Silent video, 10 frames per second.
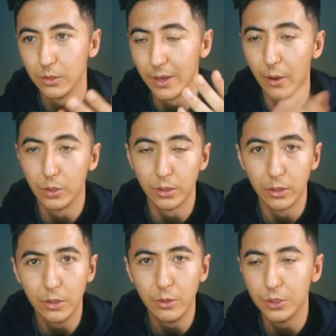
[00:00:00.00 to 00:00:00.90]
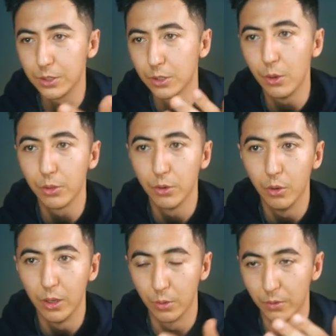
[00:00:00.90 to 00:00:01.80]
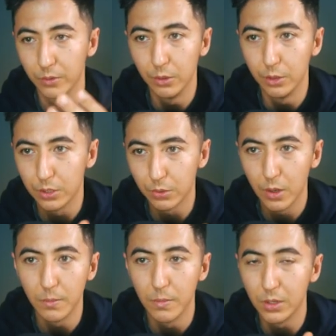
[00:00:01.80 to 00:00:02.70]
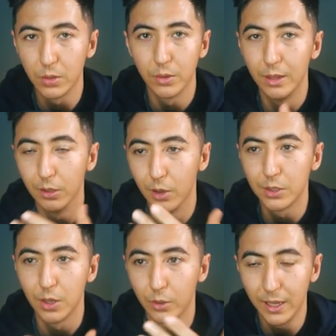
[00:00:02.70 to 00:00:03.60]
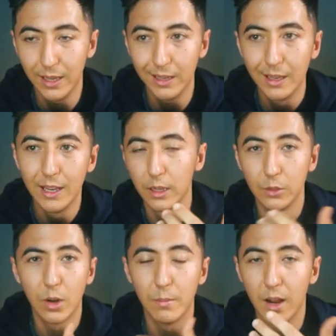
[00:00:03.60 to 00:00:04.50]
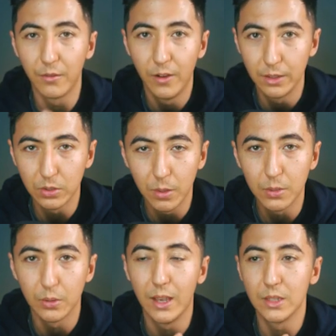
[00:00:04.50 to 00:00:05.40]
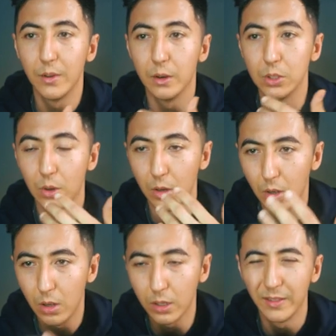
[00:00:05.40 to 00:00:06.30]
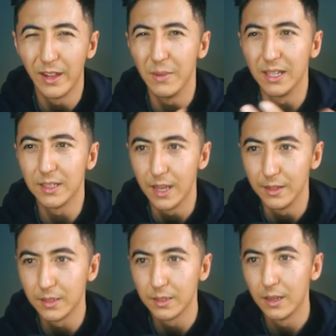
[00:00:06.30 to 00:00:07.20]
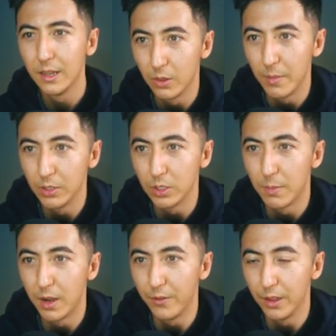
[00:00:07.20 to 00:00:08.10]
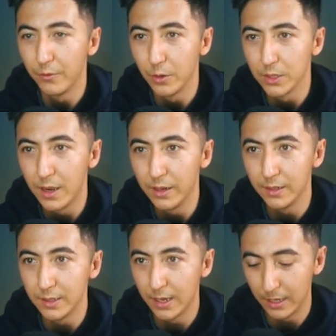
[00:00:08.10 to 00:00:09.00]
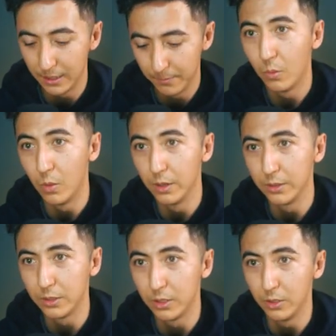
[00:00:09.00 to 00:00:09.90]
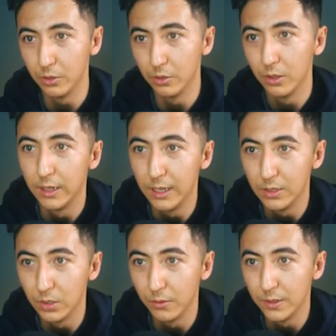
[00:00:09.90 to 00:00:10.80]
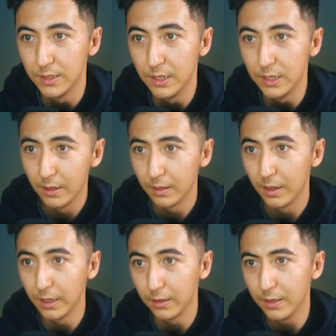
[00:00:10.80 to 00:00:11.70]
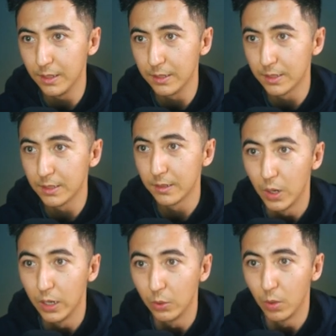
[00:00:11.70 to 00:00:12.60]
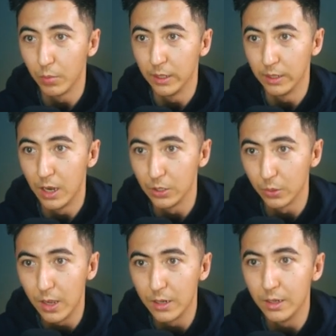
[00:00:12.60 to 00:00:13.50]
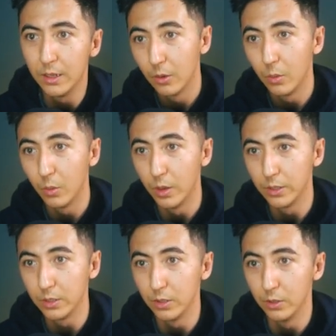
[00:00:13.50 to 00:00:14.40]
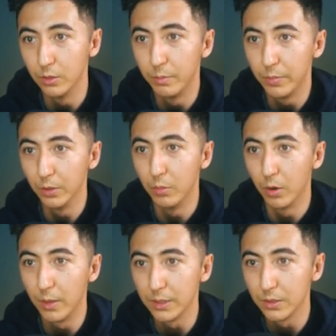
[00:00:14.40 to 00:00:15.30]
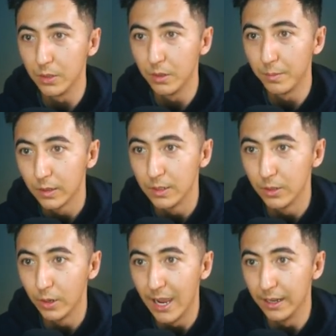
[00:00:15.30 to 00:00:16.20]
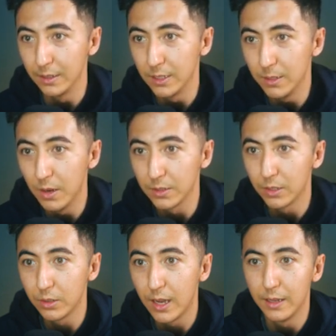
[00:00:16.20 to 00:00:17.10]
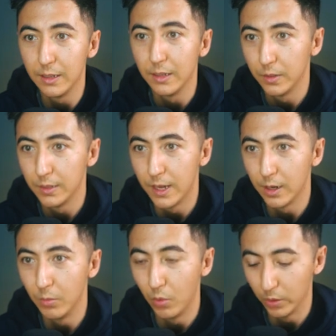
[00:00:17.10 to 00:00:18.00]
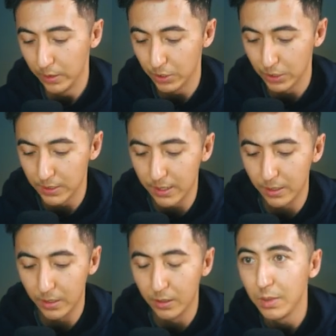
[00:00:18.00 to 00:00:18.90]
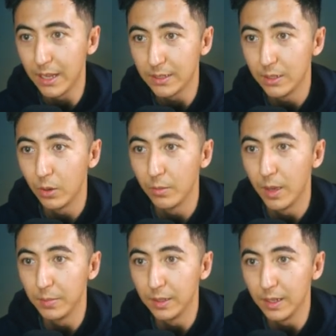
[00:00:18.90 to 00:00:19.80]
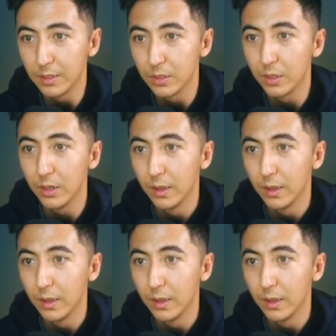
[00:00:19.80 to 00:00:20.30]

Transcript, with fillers: So now what you're going to do is just go through and review the script, make sure that it looks okay. You want to modify the script so it has a very strong hook and that it makes sense. So I might just modify the first line and say, want to enhance your physique like this, try incorporating ashwagandha, want to build more muscle, consider adding sea moss to your diet, desire more luscious hair, flaxseed oil might be the answer,